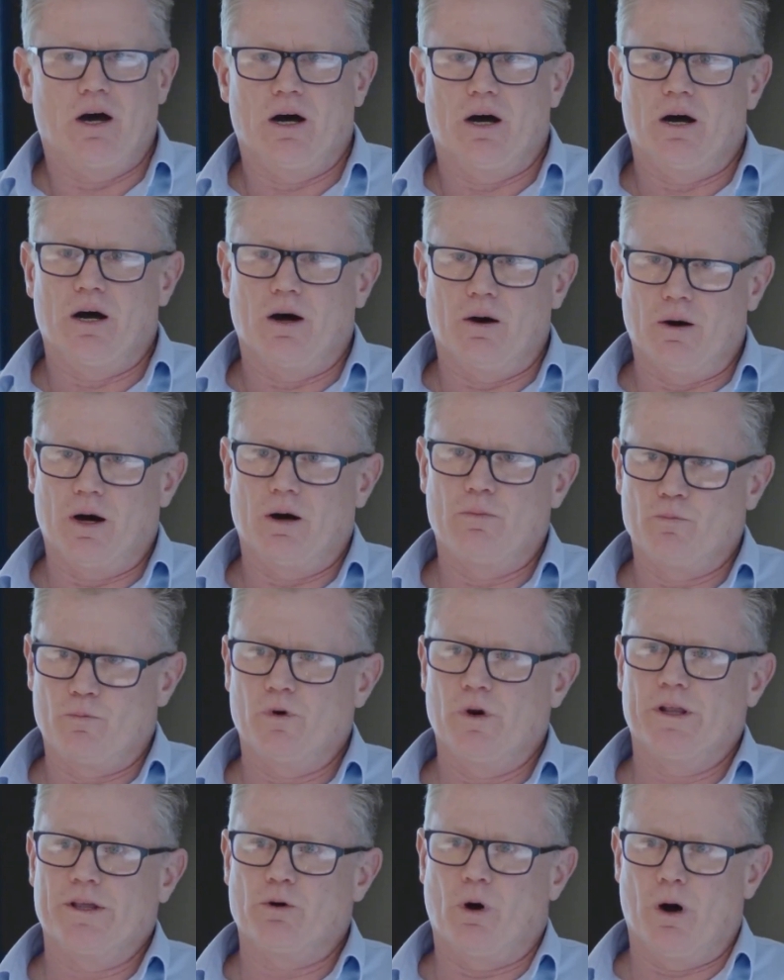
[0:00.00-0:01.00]
I'm
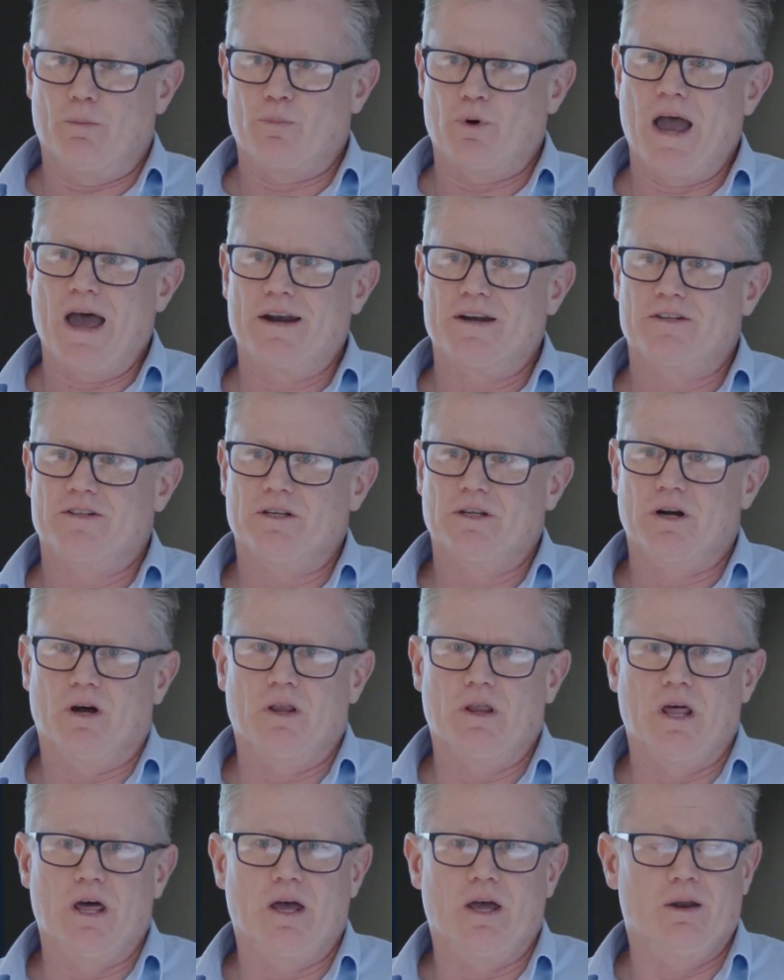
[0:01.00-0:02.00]
really quite proud to sit
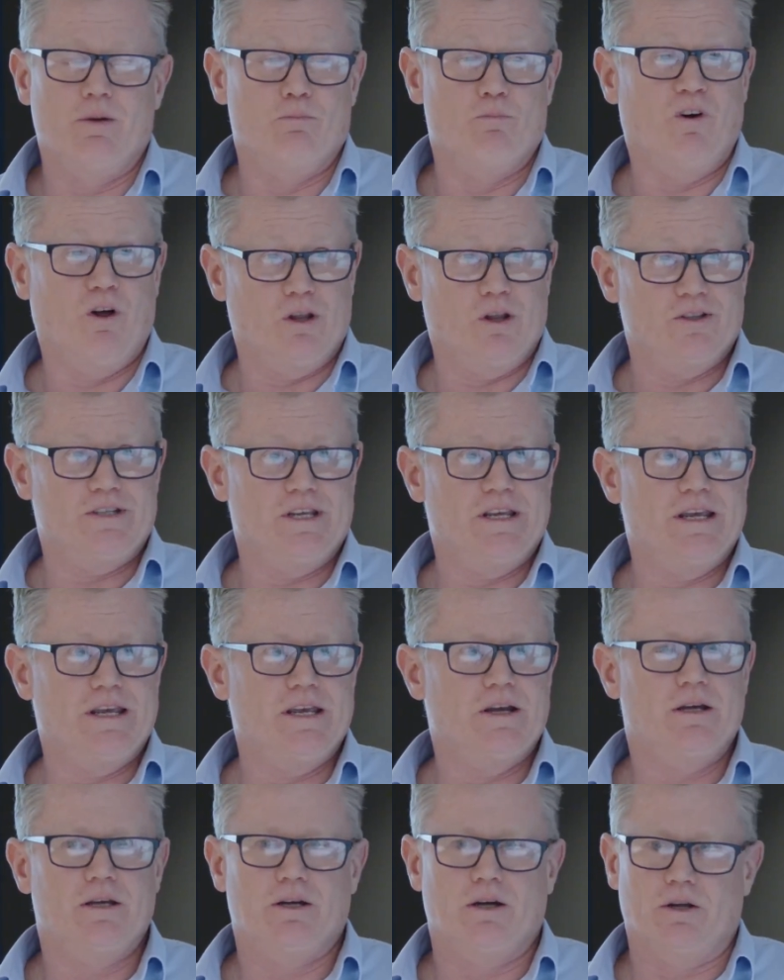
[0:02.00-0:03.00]
on and
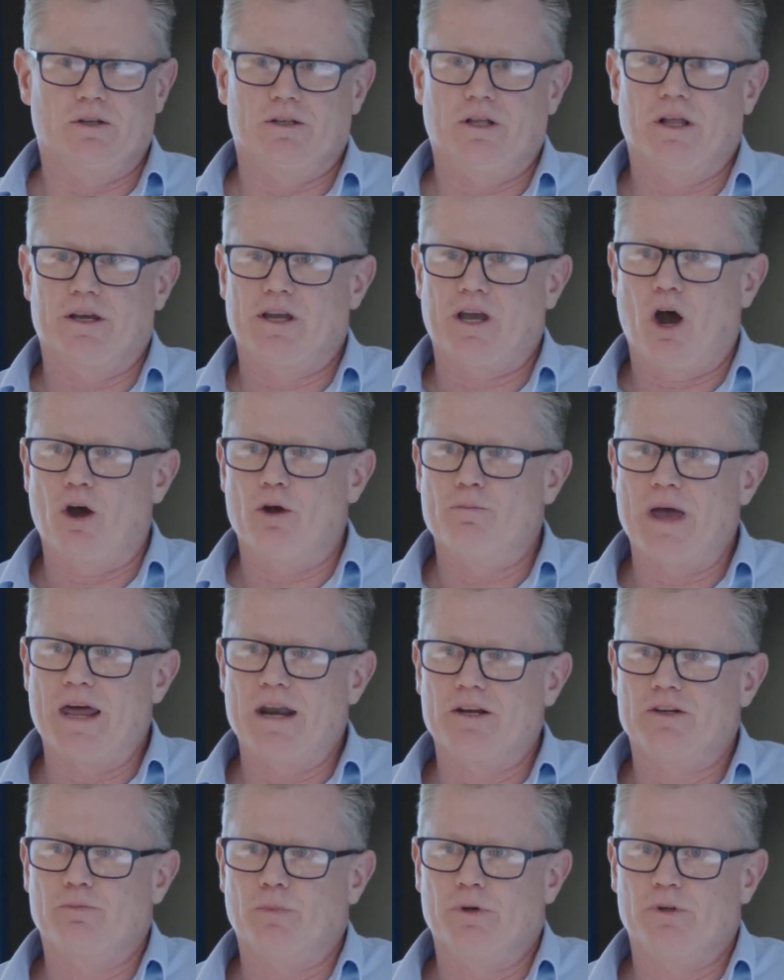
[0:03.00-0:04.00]
volunteer onto the code
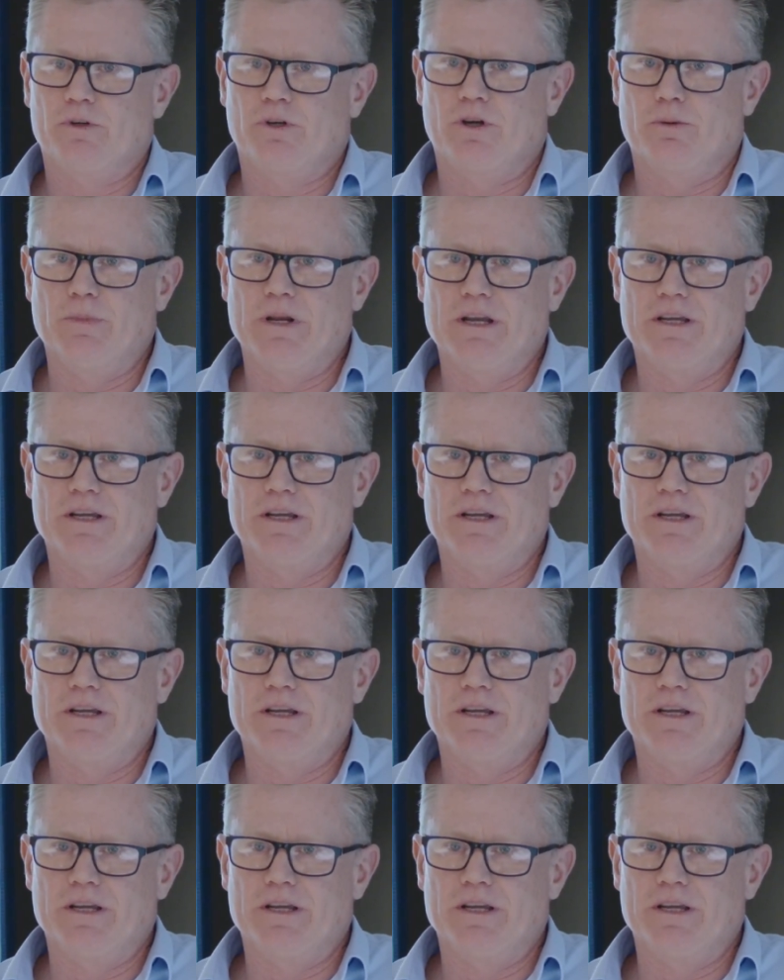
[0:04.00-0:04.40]
management committee,